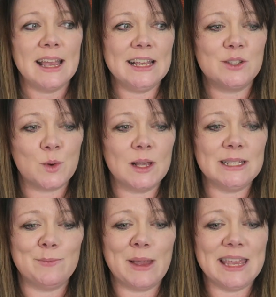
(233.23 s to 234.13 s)
is trying
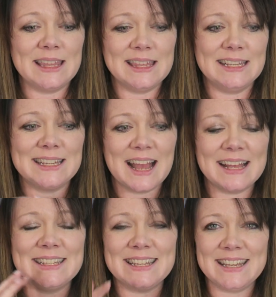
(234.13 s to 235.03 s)
to make this
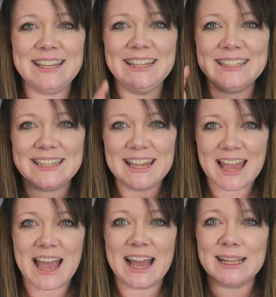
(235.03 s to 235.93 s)
as
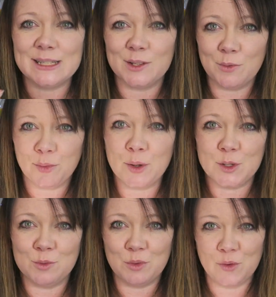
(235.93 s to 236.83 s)
easy as
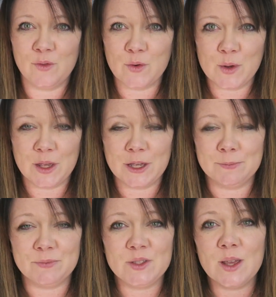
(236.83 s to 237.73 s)
possible for
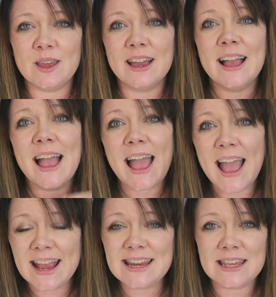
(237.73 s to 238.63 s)
you, so that
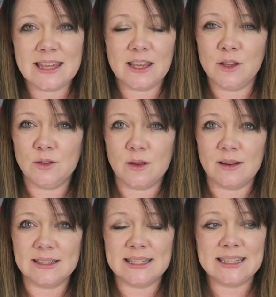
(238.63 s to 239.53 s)
anything you
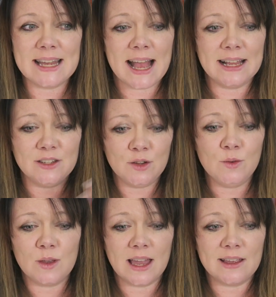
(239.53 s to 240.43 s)
don't understand,
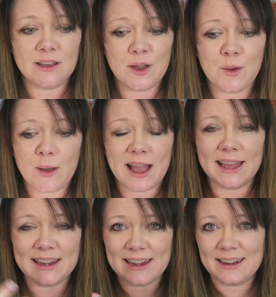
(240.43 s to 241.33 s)
you can go
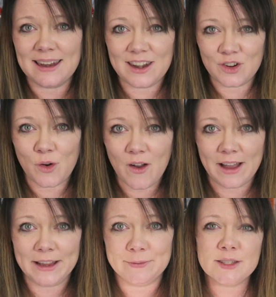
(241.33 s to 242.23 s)
and
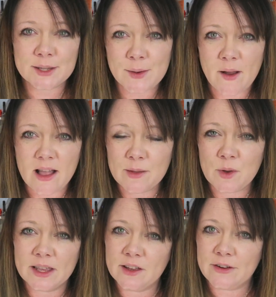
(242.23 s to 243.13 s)
try. So I am
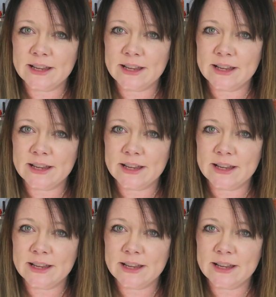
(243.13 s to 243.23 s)
working